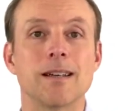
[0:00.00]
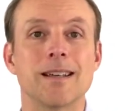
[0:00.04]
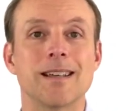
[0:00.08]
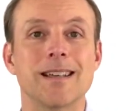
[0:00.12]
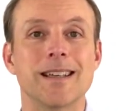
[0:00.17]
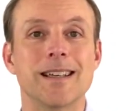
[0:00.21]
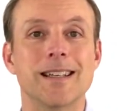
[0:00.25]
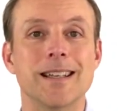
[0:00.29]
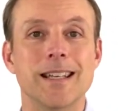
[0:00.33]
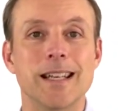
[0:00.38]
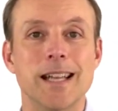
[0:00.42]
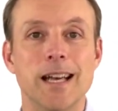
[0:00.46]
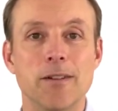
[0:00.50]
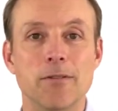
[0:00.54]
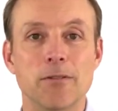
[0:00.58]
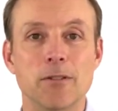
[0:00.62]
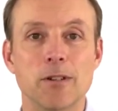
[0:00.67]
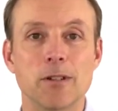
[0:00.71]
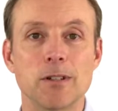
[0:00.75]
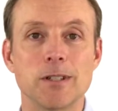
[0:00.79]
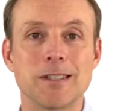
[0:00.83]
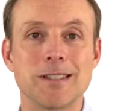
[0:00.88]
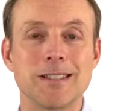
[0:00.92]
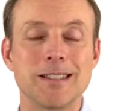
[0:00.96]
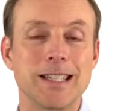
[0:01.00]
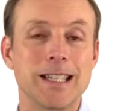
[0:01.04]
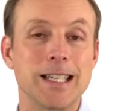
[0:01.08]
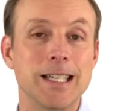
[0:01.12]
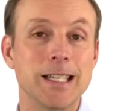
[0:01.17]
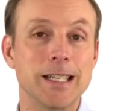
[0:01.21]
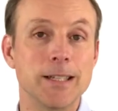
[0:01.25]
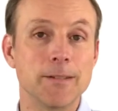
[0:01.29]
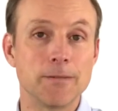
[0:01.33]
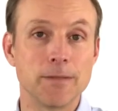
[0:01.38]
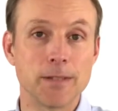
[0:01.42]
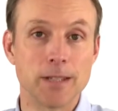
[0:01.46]
It never
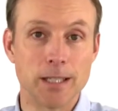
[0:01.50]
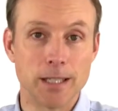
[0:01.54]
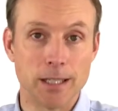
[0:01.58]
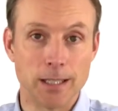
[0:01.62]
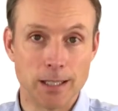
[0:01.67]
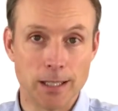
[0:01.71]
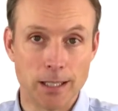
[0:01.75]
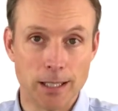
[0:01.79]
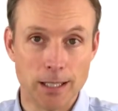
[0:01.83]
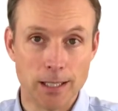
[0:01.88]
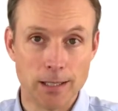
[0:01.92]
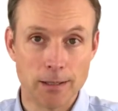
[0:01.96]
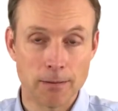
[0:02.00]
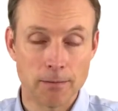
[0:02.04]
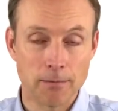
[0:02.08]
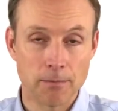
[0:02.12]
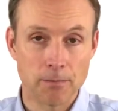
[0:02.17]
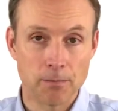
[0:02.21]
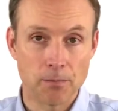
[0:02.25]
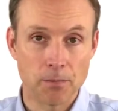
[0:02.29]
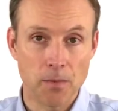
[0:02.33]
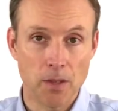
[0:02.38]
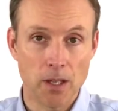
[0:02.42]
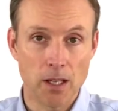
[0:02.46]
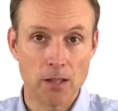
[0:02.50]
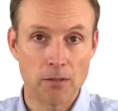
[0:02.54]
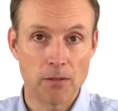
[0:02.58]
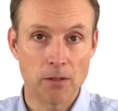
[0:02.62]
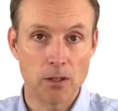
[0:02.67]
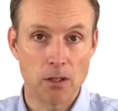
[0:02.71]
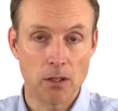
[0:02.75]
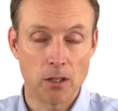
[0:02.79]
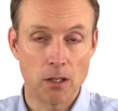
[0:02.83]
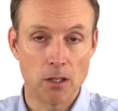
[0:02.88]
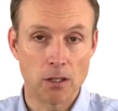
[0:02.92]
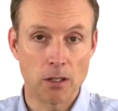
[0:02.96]
significantly, if at
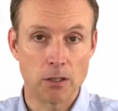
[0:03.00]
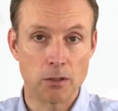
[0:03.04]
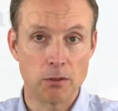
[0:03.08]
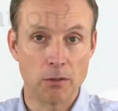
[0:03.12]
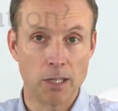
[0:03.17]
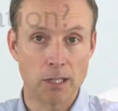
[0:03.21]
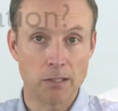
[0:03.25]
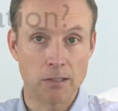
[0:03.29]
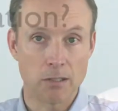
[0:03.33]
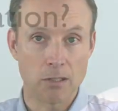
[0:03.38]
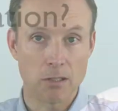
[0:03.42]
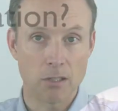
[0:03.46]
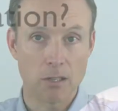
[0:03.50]
all, addresses